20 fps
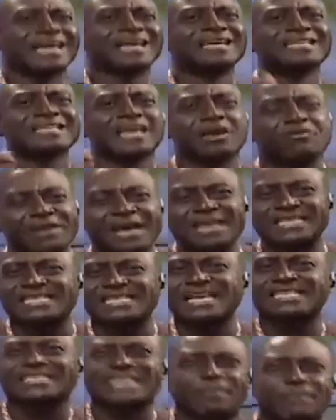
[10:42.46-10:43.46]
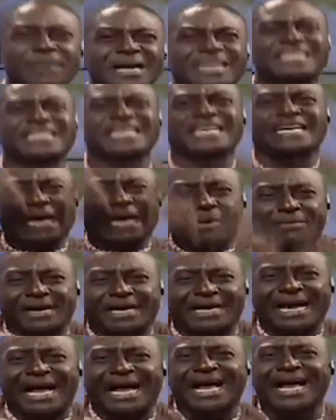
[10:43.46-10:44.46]
yes, I said, the
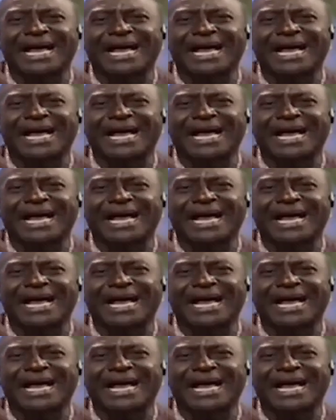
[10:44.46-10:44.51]
chemical,